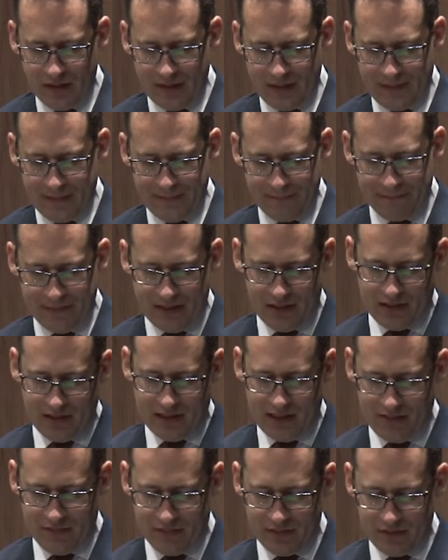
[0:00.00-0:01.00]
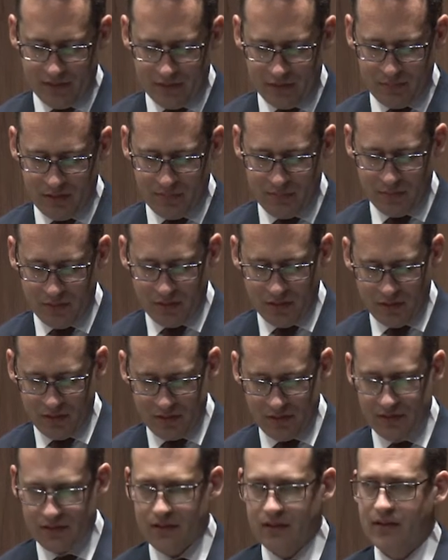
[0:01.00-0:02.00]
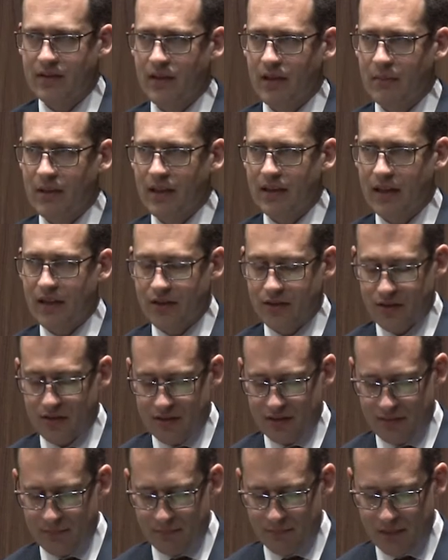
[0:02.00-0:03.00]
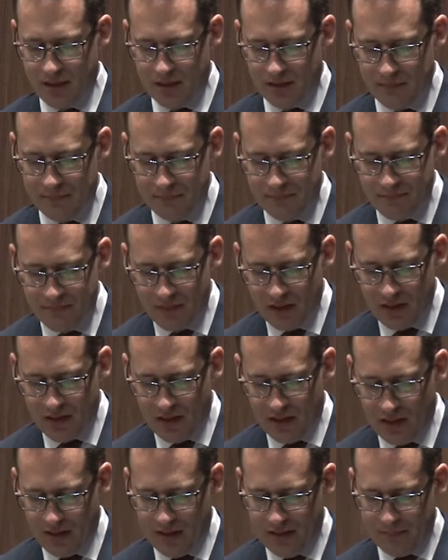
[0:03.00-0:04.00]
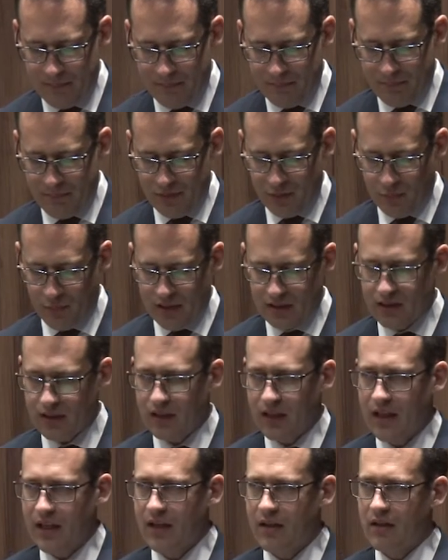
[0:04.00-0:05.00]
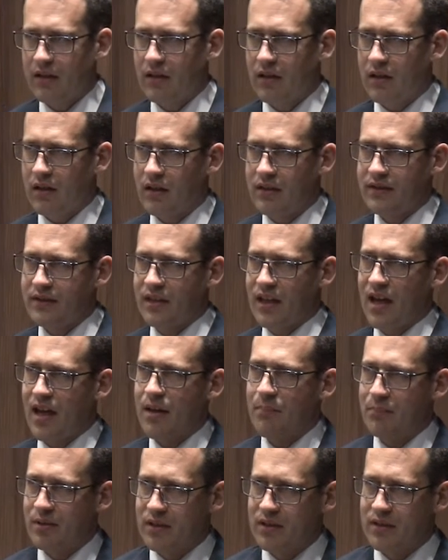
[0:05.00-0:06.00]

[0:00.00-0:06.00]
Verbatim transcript: Um, and I'll have a little bit more to say about that in just a minute. Um, but when layered on top